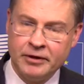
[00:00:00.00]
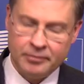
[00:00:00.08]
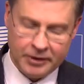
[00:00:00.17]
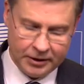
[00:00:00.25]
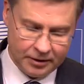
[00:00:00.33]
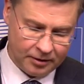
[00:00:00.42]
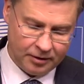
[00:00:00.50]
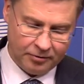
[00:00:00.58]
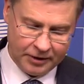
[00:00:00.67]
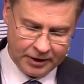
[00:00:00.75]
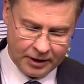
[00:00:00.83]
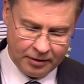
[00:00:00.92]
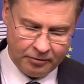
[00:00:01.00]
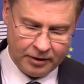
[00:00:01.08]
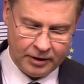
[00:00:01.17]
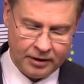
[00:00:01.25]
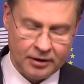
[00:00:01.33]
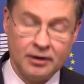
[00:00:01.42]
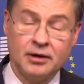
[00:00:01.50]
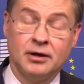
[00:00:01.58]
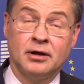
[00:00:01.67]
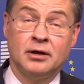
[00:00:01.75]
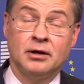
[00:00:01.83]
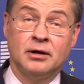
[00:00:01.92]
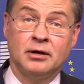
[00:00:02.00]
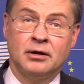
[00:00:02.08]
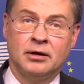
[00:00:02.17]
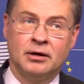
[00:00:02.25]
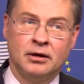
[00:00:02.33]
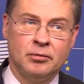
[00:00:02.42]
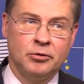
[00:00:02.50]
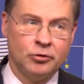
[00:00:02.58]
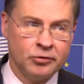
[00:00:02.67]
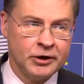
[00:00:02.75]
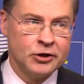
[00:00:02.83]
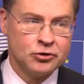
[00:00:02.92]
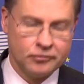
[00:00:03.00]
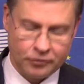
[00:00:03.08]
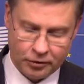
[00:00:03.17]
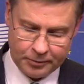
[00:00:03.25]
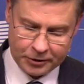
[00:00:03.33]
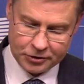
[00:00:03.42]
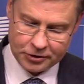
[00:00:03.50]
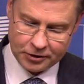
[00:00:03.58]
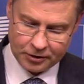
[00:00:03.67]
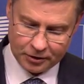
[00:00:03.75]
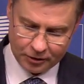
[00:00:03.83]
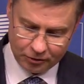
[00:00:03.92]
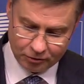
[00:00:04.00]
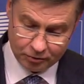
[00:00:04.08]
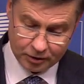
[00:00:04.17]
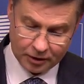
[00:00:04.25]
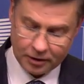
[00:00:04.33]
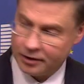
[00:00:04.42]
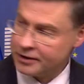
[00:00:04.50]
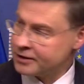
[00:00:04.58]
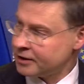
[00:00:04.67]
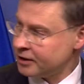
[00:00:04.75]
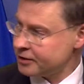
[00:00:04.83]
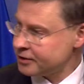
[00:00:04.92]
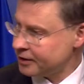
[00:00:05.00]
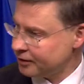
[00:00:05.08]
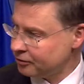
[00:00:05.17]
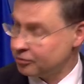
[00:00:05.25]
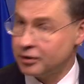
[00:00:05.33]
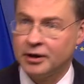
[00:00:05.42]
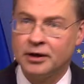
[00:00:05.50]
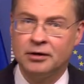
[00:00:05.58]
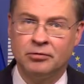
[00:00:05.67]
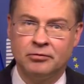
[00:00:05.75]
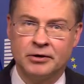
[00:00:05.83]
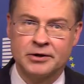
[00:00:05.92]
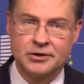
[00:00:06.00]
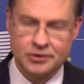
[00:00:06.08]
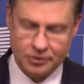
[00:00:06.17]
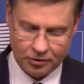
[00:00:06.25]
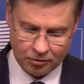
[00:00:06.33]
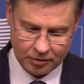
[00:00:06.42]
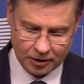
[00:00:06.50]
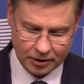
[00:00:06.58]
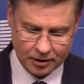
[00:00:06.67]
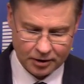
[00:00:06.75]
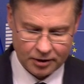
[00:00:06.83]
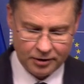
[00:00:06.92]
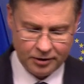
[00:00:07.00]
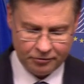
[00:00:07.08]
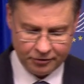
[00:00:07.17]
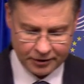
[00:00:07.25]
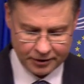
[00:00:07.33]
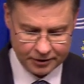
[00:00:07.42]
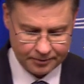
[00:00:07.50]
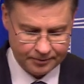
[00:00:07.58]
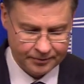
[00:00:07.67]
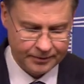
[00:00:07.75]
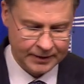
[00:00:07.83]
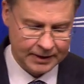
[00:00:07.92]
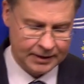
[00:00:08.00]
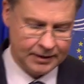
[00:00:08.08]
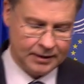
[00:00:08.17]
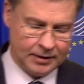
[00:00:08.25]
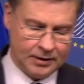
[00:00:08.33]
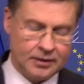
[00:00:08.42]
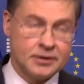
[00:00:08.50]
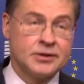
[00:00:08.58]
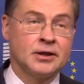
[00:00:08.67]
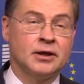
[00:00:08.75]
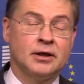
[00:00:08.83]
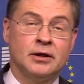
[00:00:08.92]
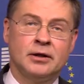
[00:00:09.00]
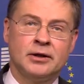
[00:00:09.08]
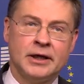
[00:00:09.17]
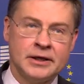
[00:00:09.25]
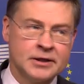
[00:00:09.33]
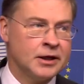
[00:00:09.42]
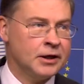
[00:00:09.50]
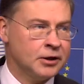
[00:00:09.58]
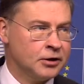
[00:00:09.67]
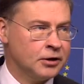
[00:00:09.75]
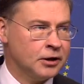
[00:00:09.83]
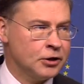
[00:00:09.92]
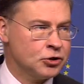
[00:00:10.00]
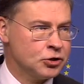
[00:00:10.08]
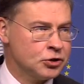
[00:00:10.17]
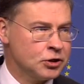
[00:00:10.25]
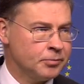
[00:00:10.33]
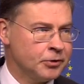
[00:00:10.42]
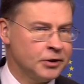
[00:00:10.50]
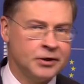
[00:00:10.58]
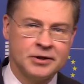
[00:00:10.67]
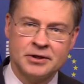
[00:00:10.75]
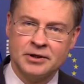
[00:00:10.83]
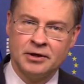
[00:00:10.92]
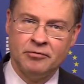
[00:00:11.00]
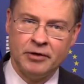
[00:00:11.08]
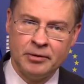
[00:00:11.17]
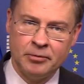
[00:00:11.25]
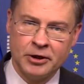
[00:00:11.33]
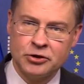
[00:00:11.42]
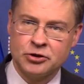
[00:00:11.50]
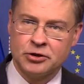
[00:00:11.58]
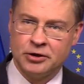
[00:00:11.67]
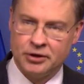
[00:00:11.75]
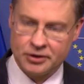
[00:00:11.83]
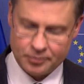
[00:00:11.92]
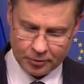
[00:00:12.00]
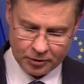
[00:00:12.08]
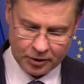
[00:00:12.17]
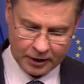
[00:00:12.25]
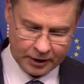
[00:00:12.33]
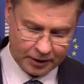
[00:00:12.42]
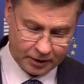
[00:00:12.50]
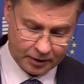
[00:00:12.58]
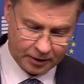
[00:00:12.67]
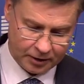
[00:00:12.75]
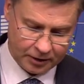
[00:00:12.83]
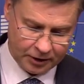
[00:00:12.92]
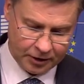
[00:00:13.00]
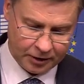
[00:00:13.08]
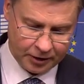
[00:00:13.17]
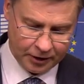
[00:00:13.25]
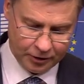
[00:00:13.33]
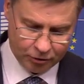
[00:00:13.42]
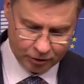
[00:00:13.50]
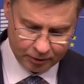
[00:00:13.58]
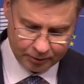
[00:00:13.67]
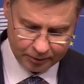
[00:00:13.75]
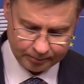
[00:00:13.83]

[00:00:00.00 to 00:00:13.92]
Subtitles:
meet, we have a broad range of topics to discuss, and today was no different. The transatlantic relationship is very much in spotlight here in Europe.